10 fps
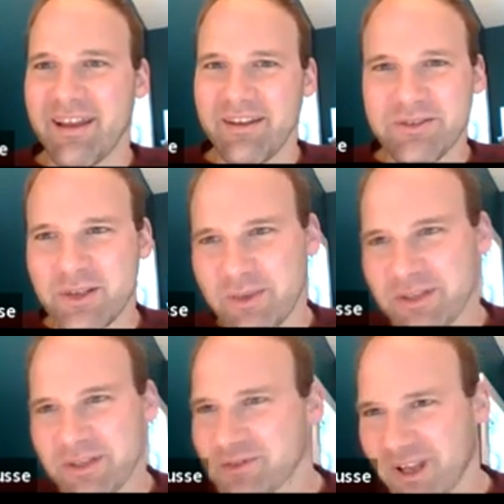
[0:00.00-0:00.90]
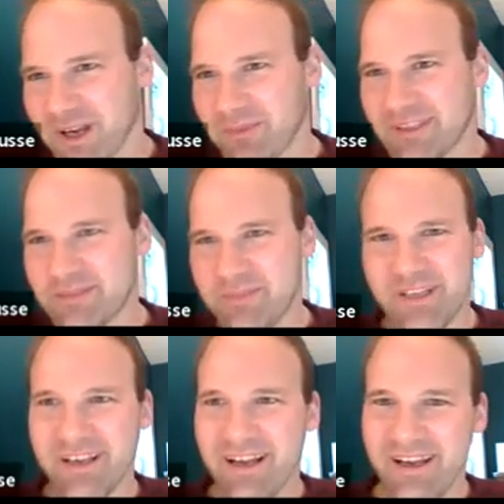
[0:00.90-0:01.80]
thank you so much for letting me speak
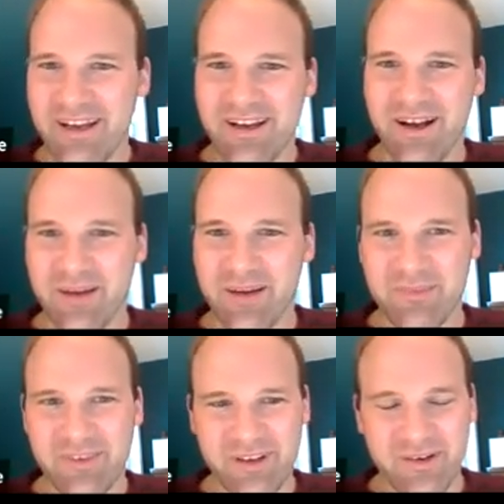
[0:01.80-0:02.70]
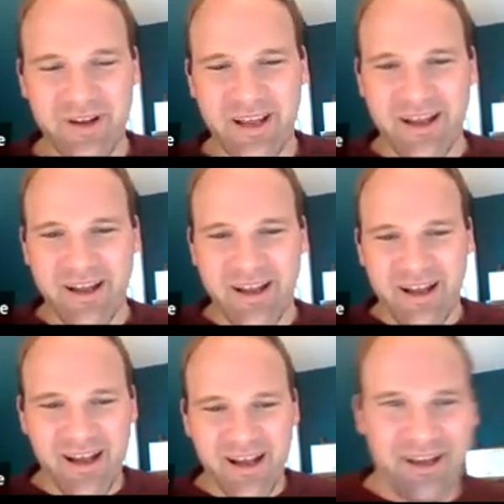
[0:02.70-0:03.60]
today. I'm
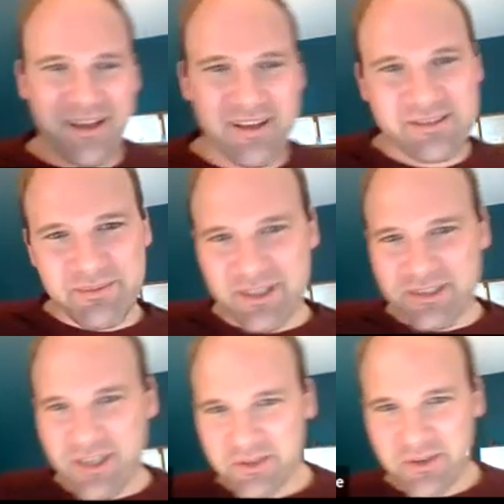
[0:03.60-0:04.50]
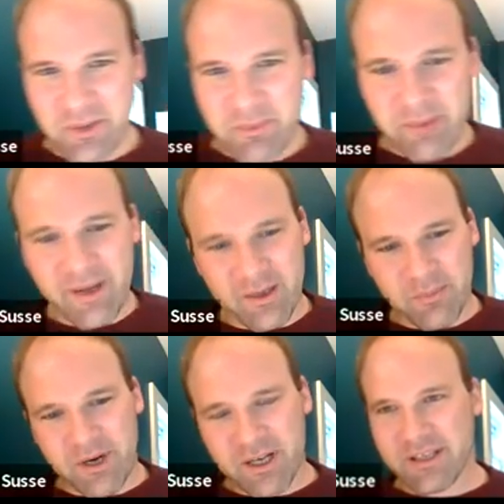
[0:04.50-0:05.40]
going to talk to you a little bit about a
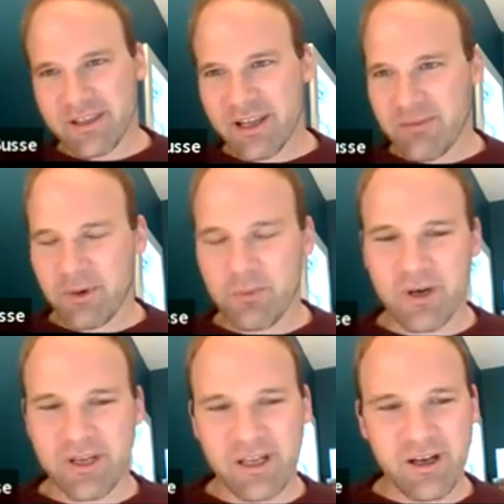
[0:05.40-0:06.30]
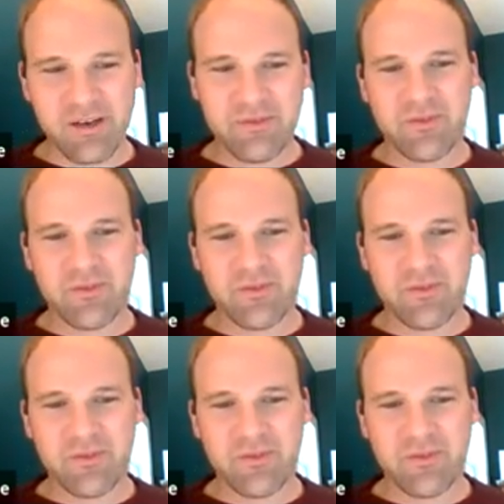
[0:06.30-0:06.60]
project that I've been working on